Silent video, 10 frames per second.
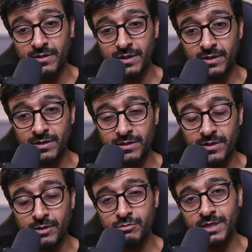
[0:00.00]
the the
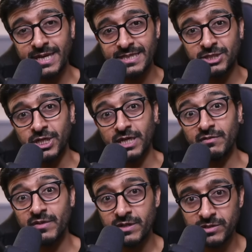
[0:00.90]
user can check if
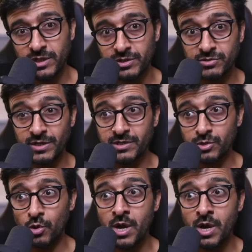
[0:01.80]
the result is ready so